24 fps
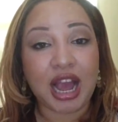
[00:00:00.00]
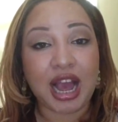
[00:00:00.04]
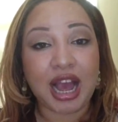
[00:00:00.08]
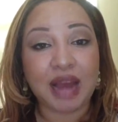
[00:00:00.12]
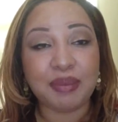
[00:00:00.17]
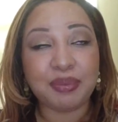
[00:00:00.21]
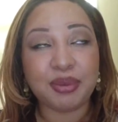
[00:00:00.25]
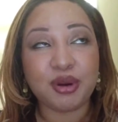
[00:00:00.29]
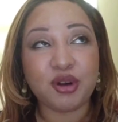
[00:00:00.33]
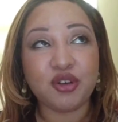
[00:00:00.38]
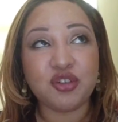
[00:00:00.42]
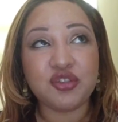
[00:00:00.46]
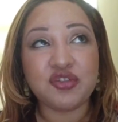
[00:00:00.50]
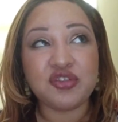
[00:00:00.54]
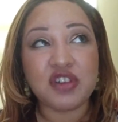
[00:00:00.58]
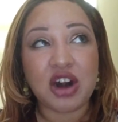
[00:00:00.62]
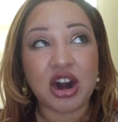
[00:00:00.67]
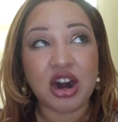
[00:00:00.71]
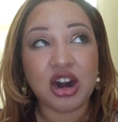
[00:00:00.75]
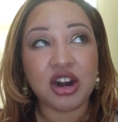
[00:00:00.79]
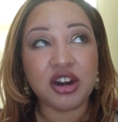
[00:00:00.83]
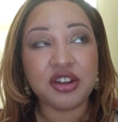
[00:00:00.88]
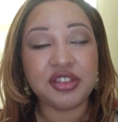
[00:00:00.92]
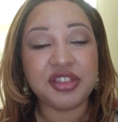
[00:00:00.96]
I
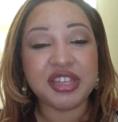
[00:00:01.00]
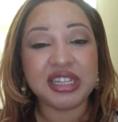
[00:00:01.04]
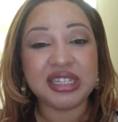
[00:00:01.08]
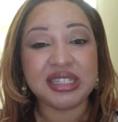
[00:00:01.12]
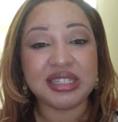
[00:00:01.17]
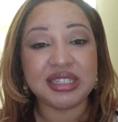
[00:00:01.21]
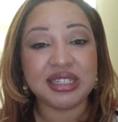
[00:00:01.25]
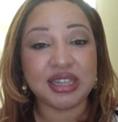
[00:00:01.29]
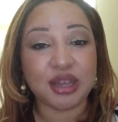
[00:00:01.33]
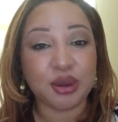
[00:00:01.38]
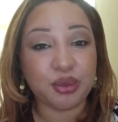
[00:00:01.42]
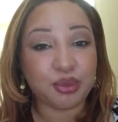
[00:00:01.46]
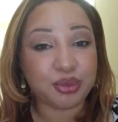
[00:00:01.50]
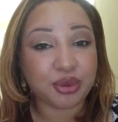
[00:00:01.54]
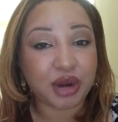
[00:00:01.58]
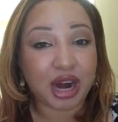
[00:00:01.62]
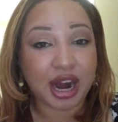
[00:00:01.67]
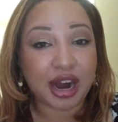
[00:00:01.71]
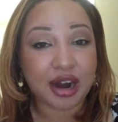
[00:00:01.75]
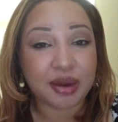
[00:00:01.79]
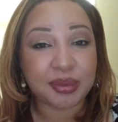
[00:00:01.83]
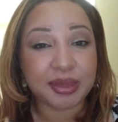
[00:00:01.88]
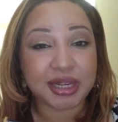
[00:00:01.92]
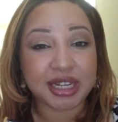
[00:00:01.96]
prefer the dip
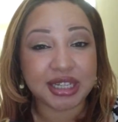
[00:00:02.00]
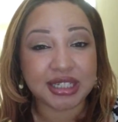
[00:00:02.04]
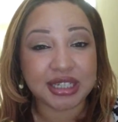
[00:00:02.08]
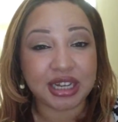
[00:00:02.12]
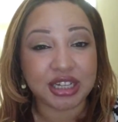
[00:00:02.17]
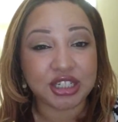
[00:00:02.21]
brow because